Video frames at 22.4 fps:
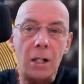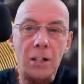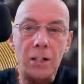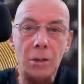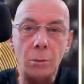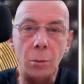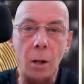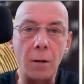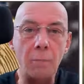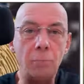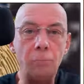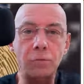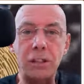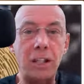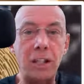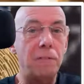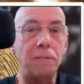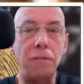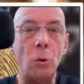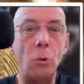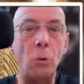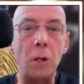so I'm
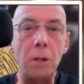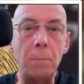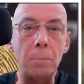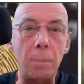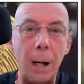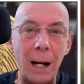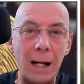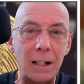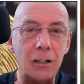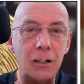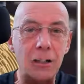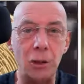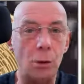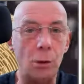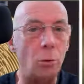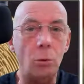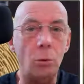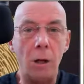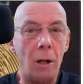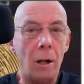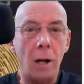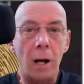defaulted back
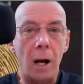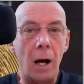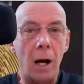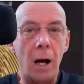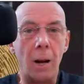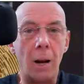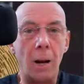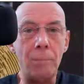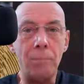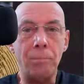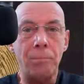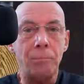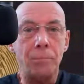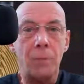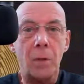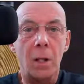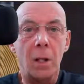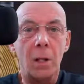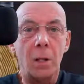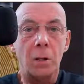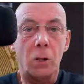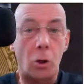to
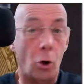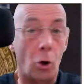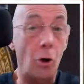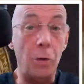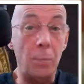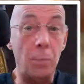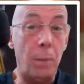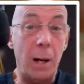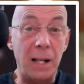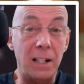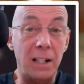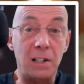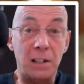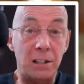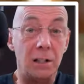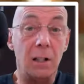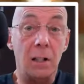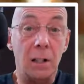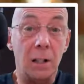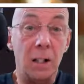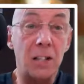Coinbase.